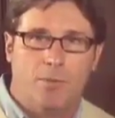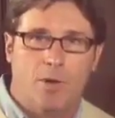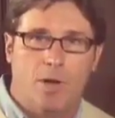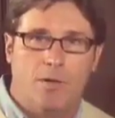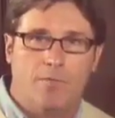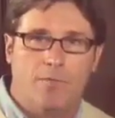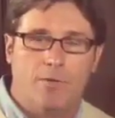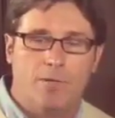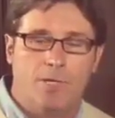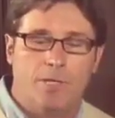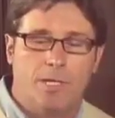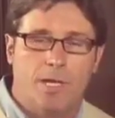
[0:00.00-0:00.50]

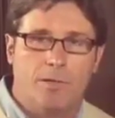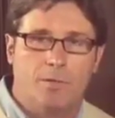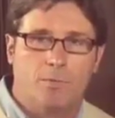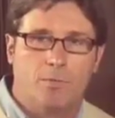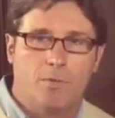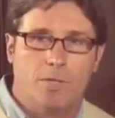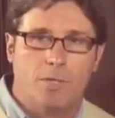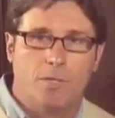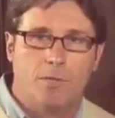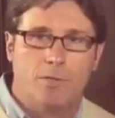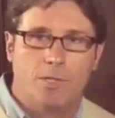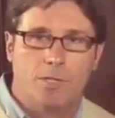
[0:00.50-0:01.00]
Oftentimes
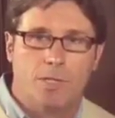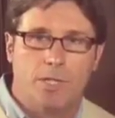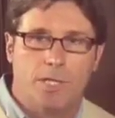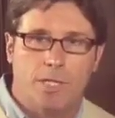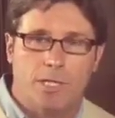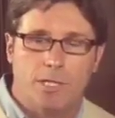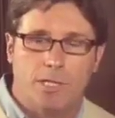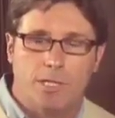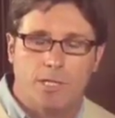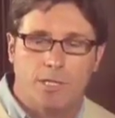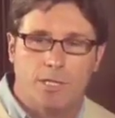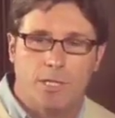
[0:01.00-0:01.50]
what you
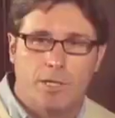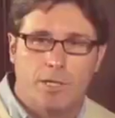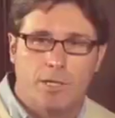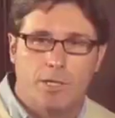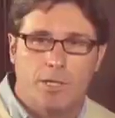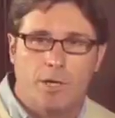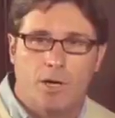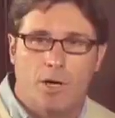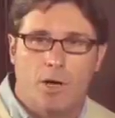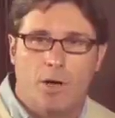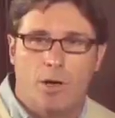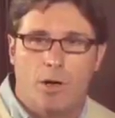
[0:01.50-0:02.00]
see is the
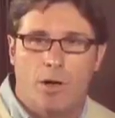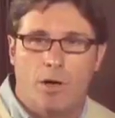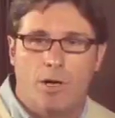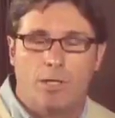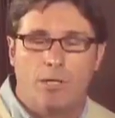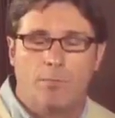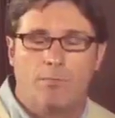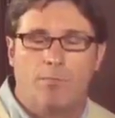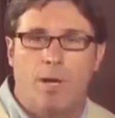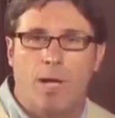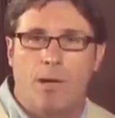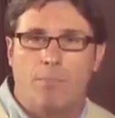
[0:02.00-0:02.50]

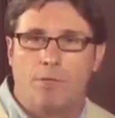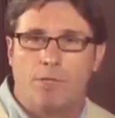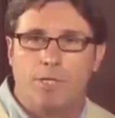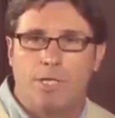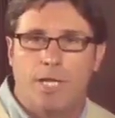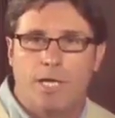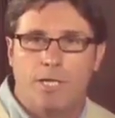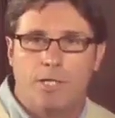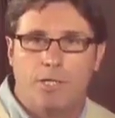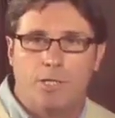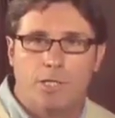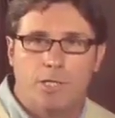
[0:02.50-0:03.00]
heart, the
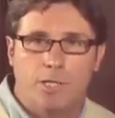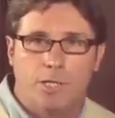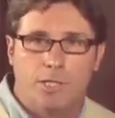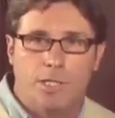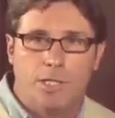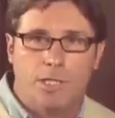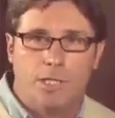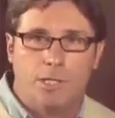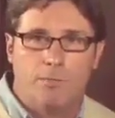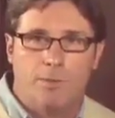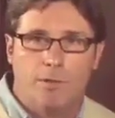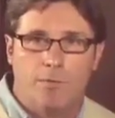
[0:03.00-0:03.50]
palpitations
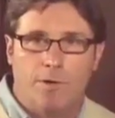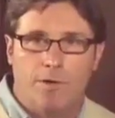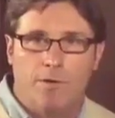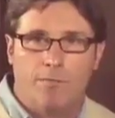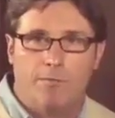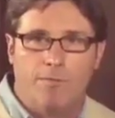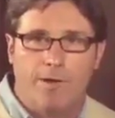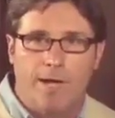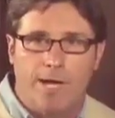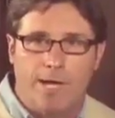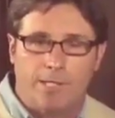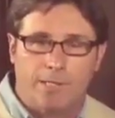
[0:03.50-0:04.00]
tend to be very
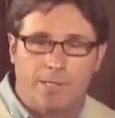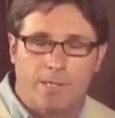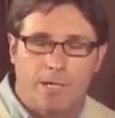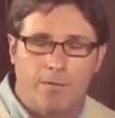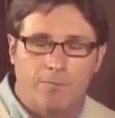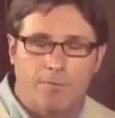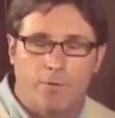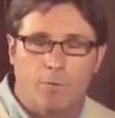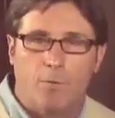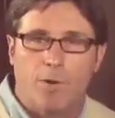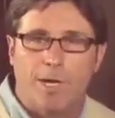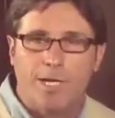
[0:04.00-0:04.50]
fast, kind
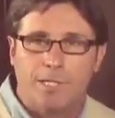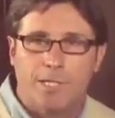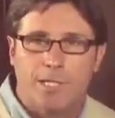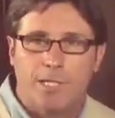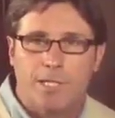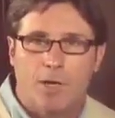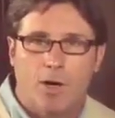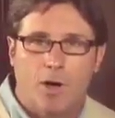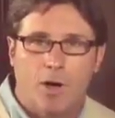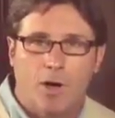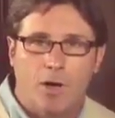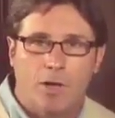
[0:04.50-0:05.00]
of a
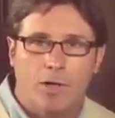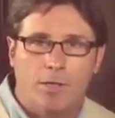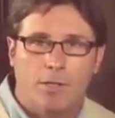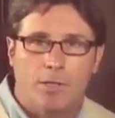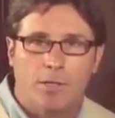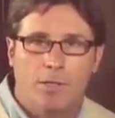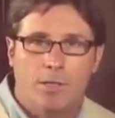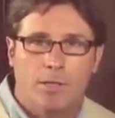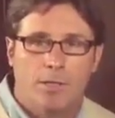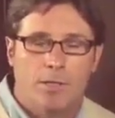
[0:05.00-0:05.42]
racing heart,